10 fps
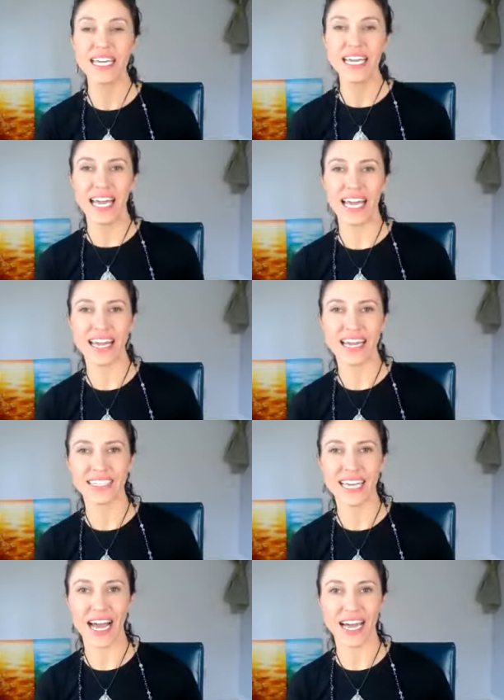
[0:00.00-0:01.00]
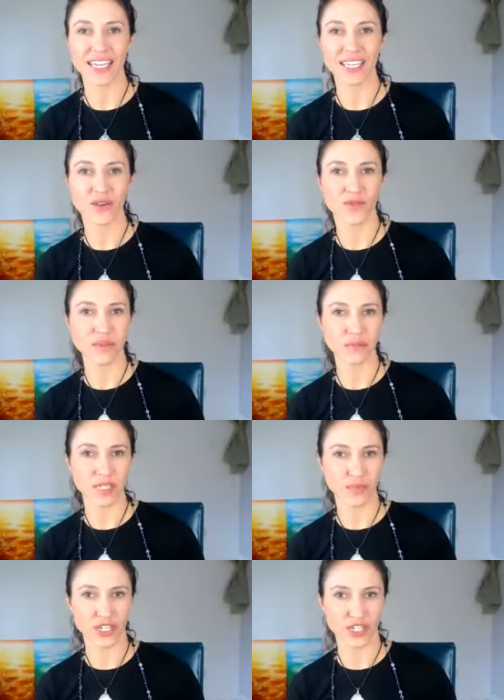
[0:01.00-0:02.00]
and I equip
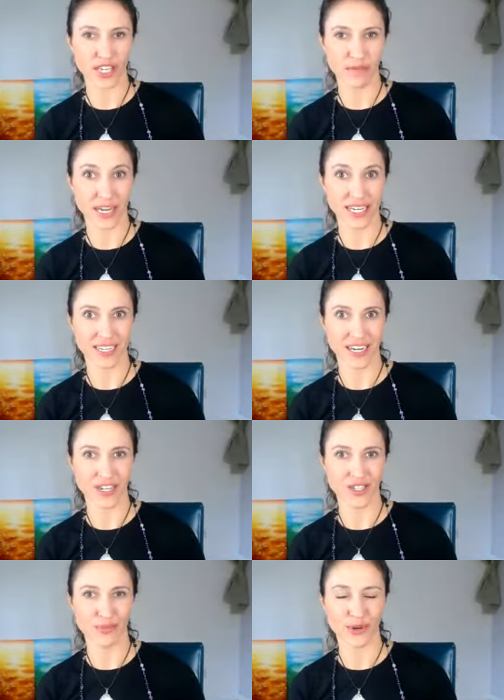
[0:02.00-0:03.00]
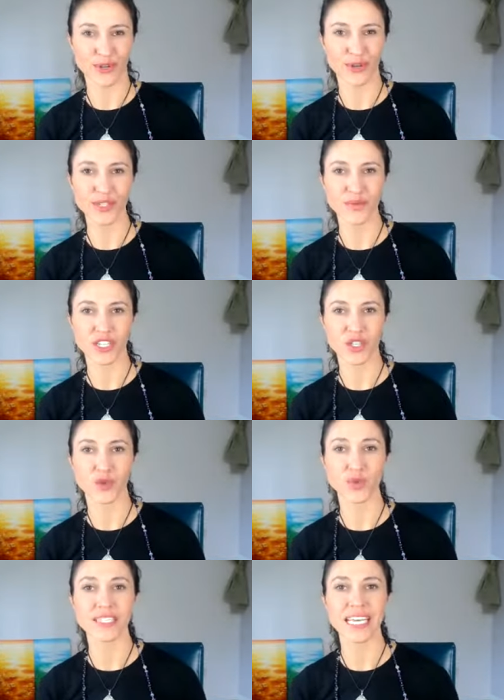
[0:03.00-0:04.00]
spiritually minded entrepreneurs with the
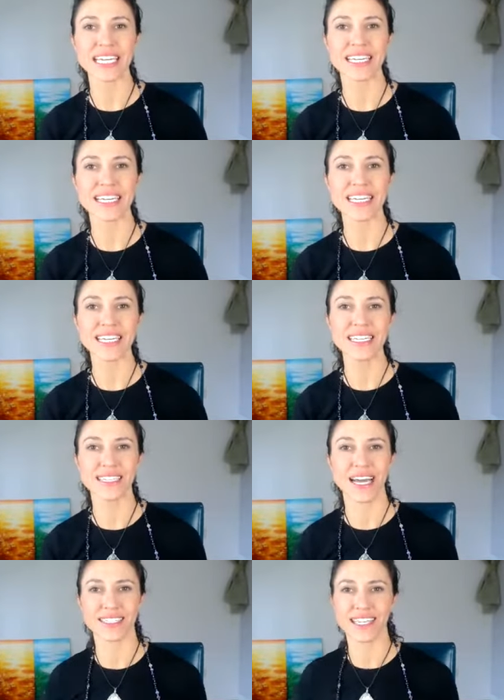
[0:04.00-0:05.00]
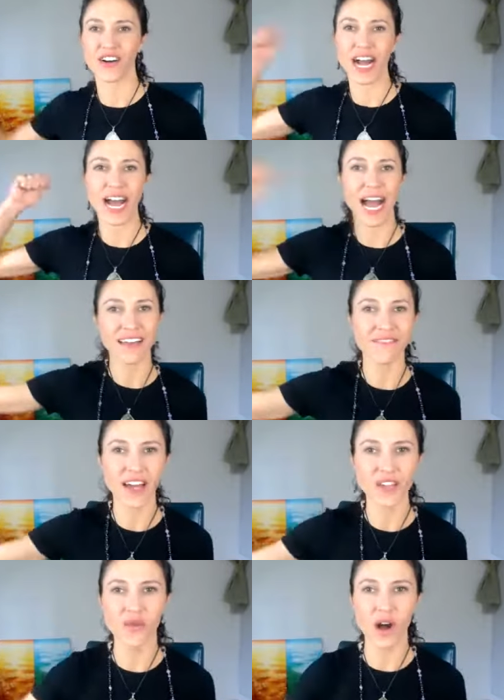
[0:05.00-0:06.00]
tools they need to sell high
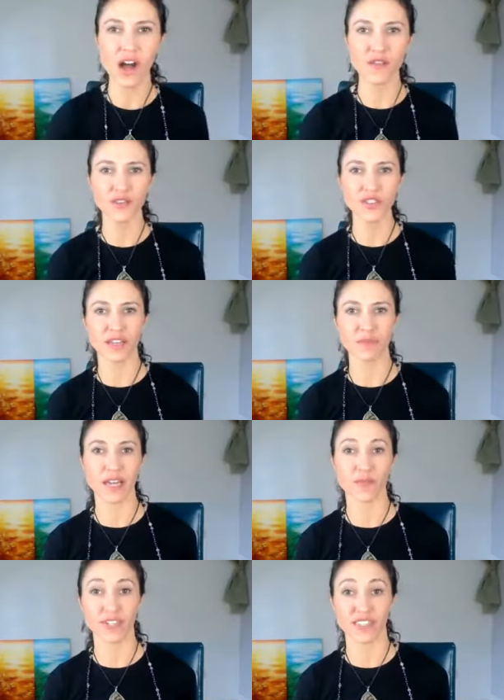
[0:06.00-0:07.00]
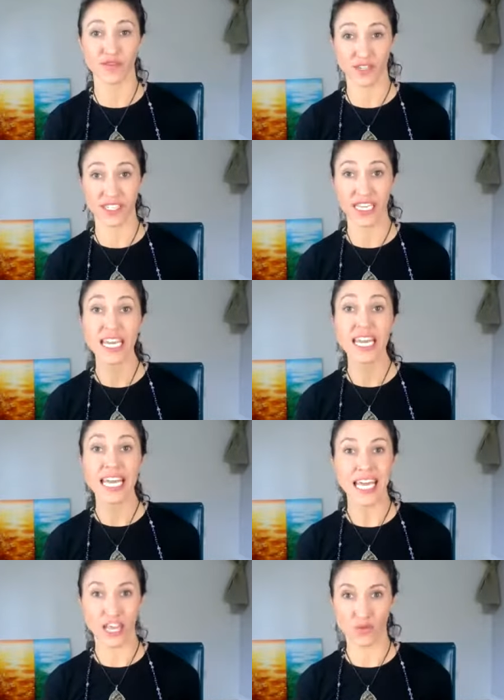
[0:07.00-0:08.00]
value offers and make more difference
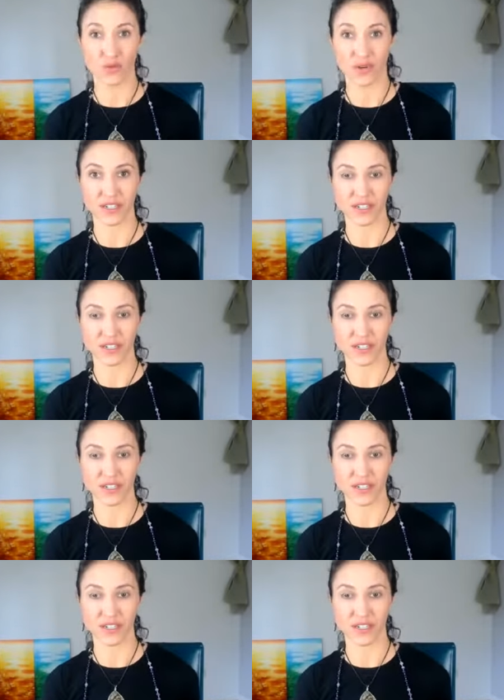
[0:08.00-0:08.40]
in the world.